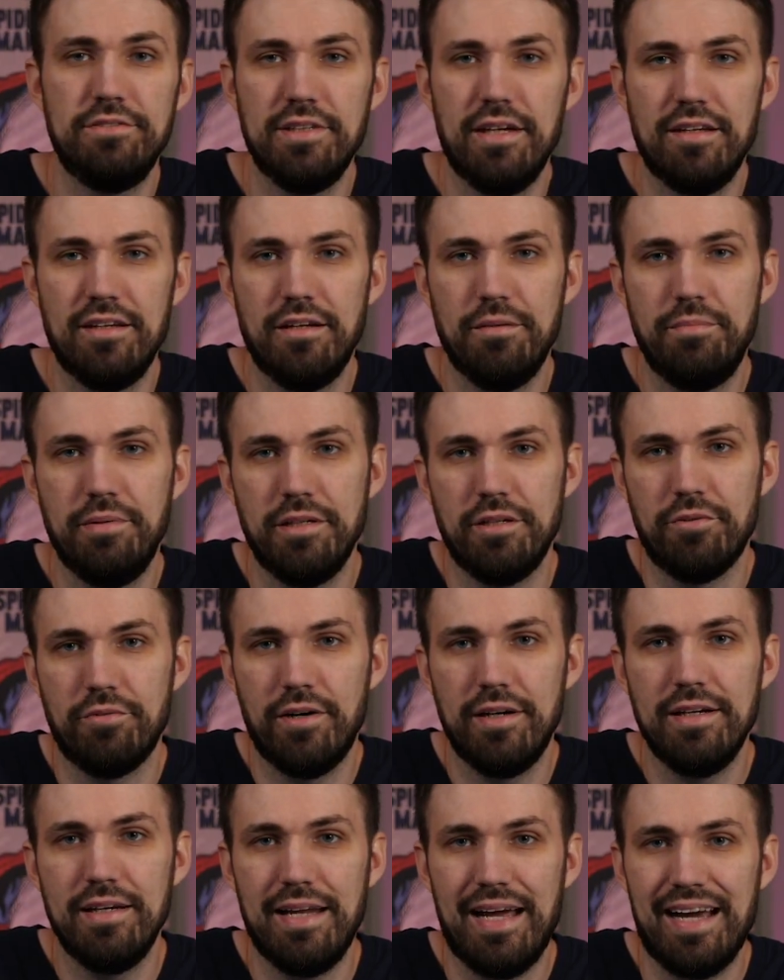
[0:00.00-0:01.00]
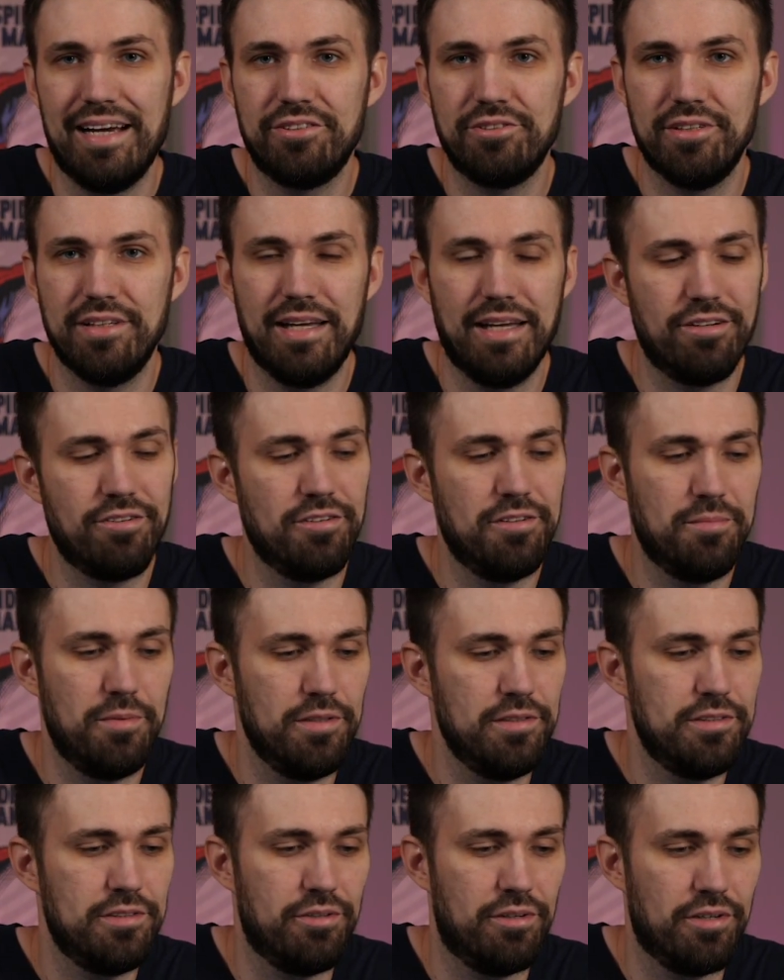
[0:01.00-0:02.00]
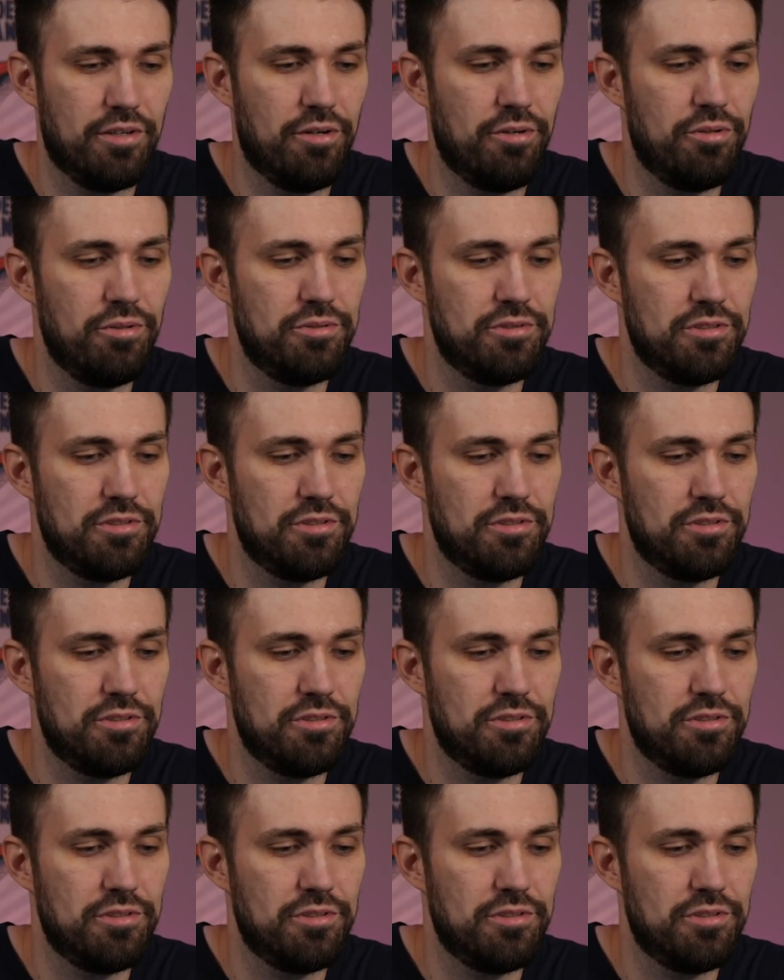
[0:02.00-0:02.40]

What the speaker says: signed up and you're ready to actually enter the books, you want to go to